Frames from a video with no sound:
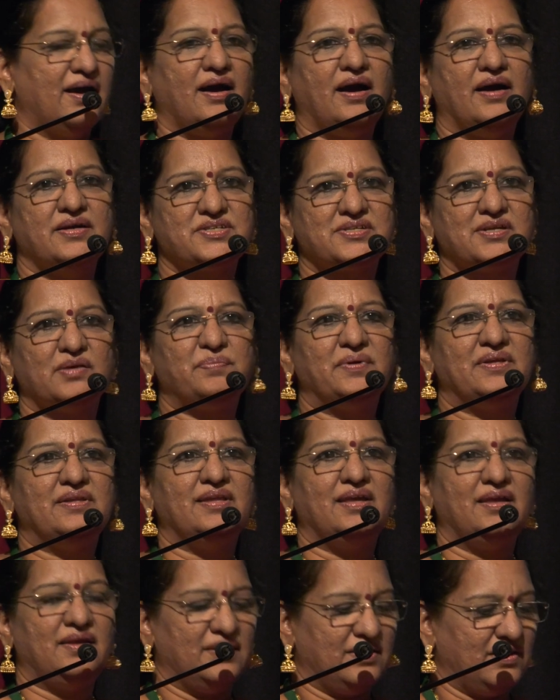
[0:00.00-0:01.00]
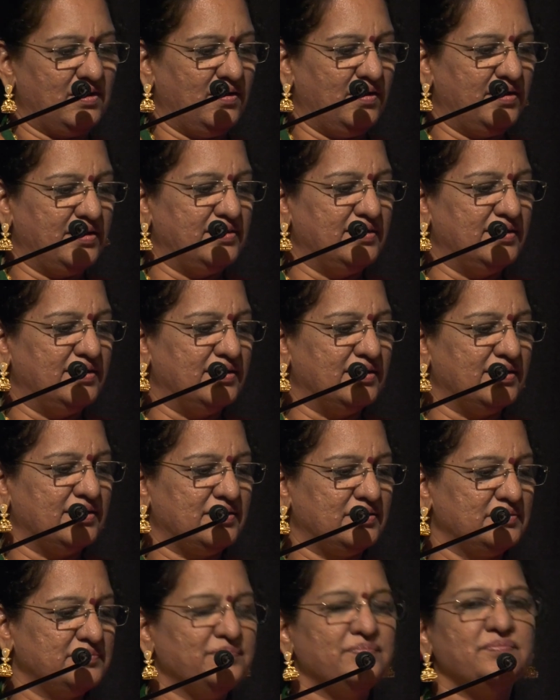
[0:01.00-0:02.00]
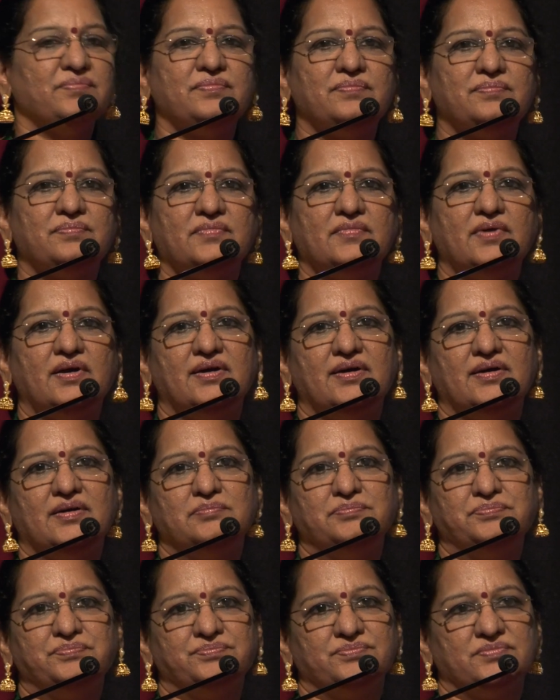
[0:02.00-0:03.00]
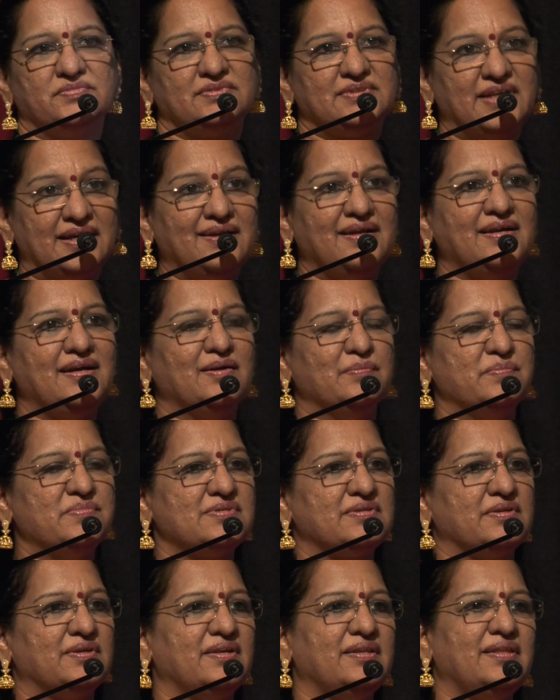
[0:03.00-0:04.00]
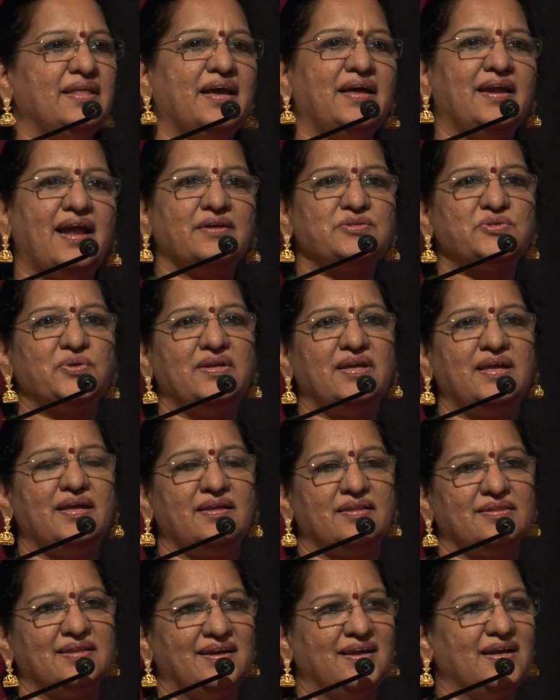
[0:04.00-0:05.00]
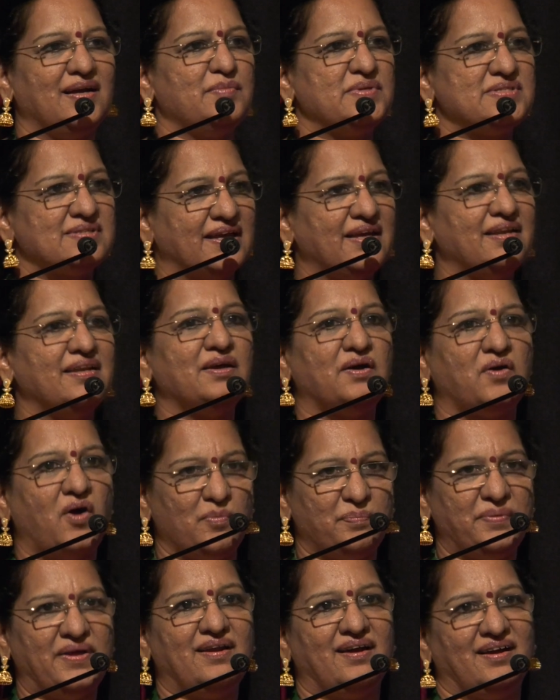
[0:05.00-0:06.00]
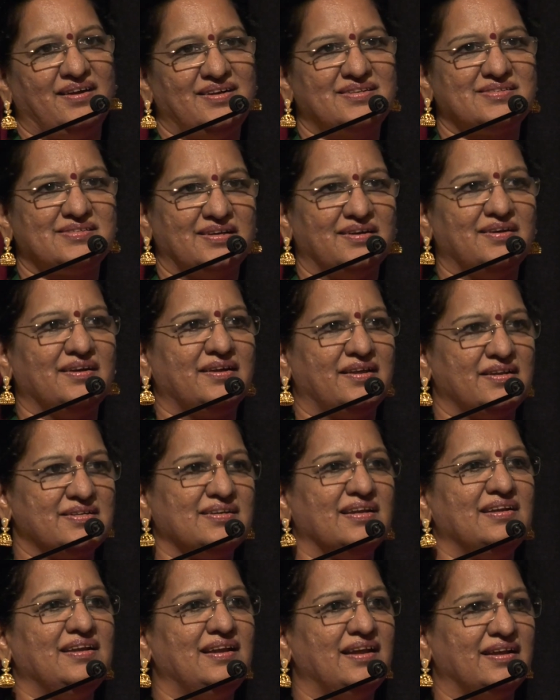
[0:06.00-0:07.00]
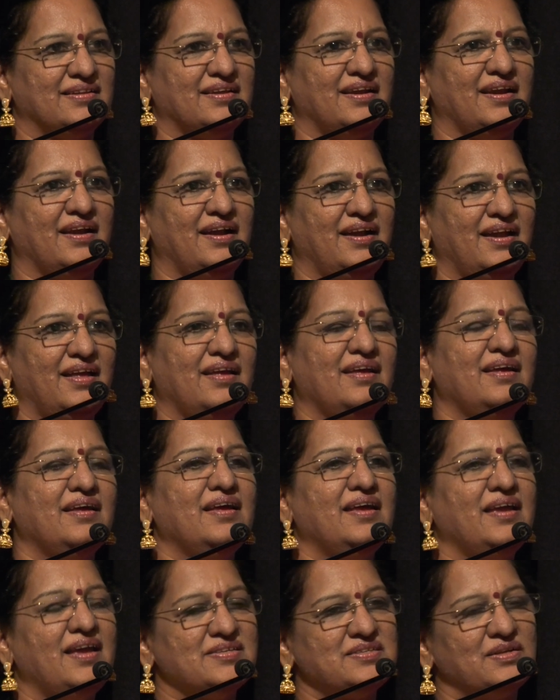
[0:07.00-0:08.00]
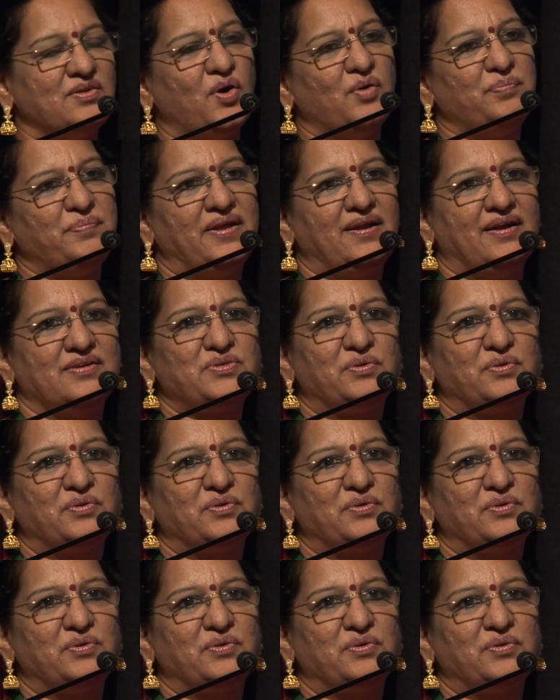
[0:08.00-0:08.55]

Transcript: Ashtapadi or the um, Tarangams, they are actually, Tarangam is again an opera. It's a Krishna Lila Tarangini is an opera.